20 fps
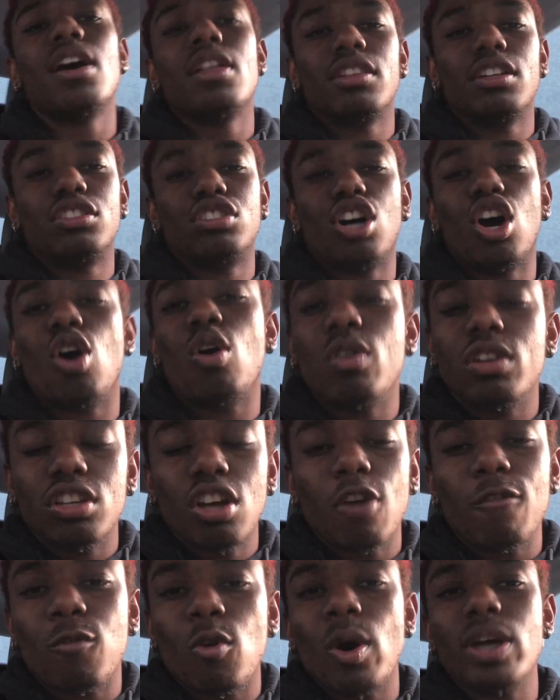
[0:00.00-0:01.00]
The tone of
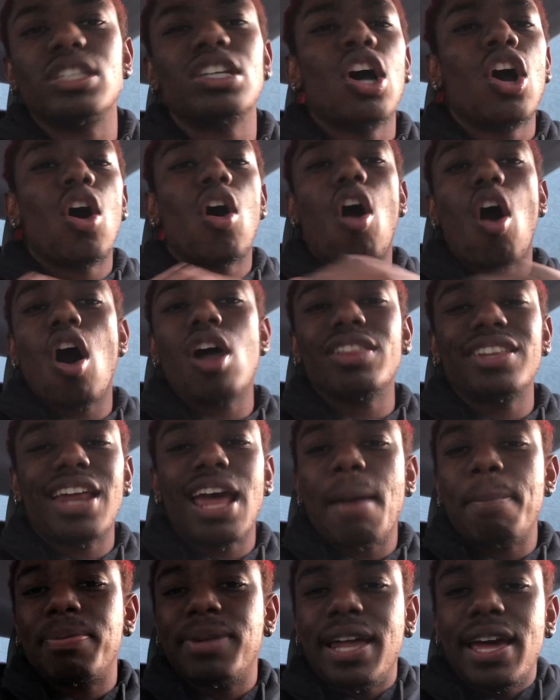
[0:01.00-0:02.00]
your voice, all of
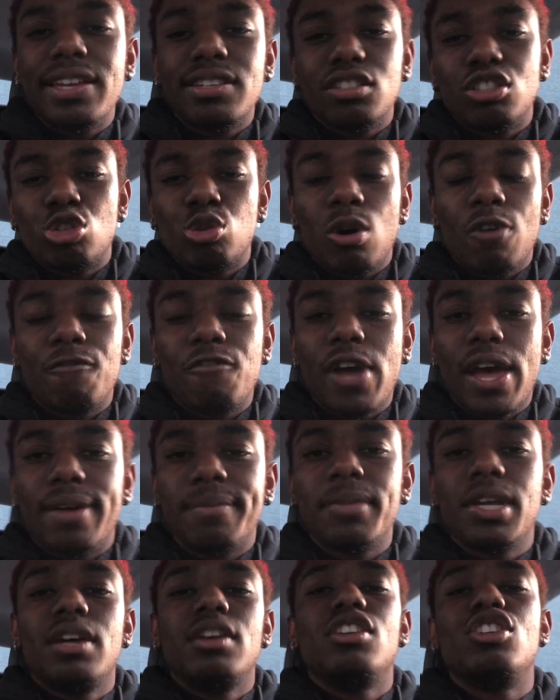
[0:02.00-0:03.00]
that plays into
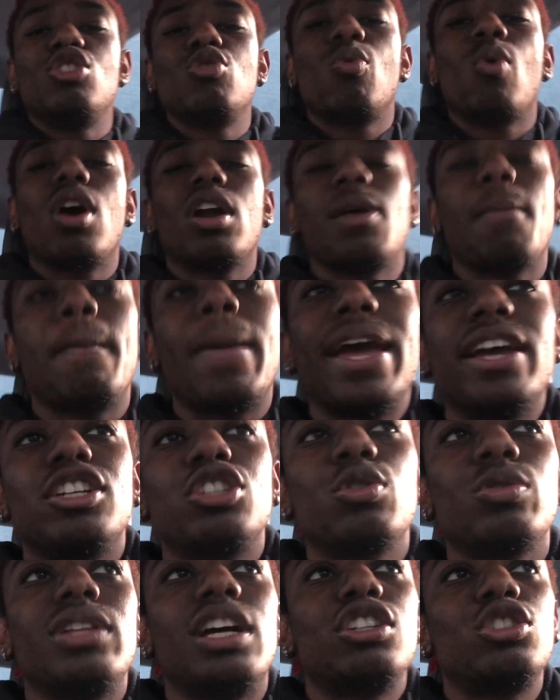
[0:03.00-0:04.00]
effect. You want to make
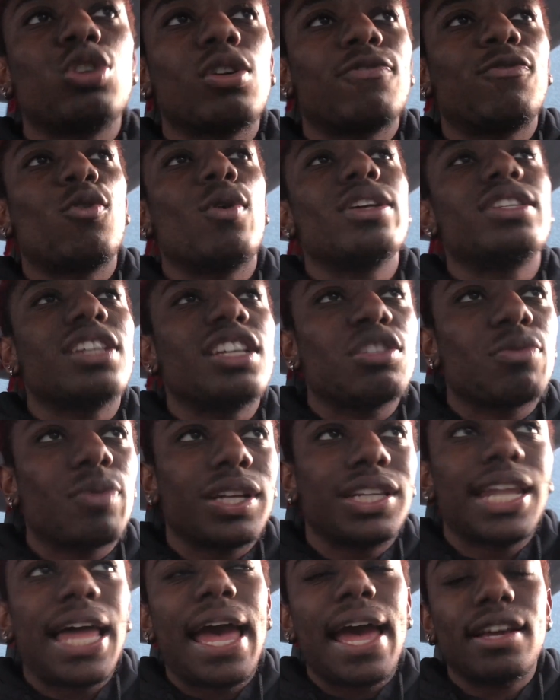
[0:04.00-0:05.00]
sure that your voice is
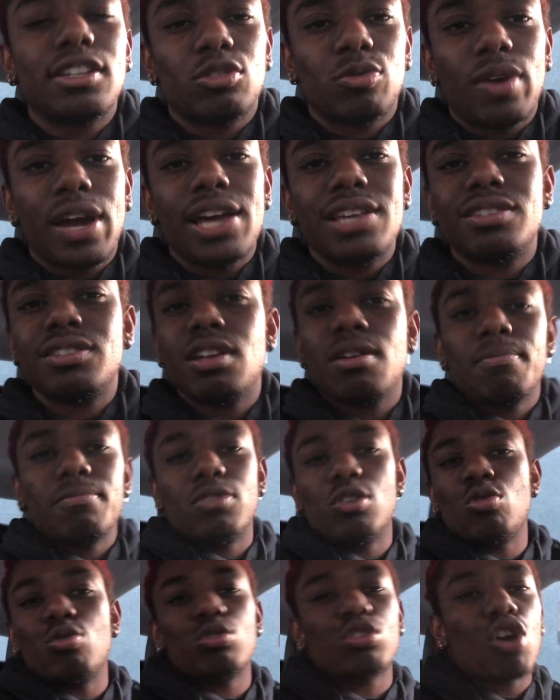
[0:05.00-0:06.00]
relaxed, right? Some
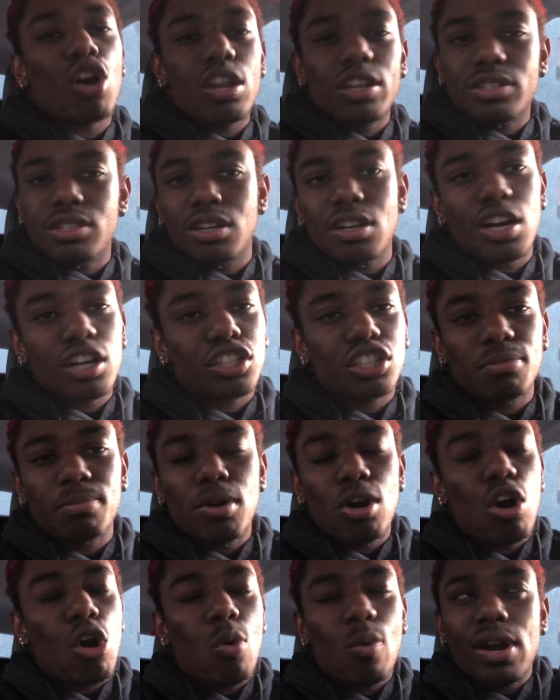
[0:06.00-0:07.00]
dudes call it seduction mode,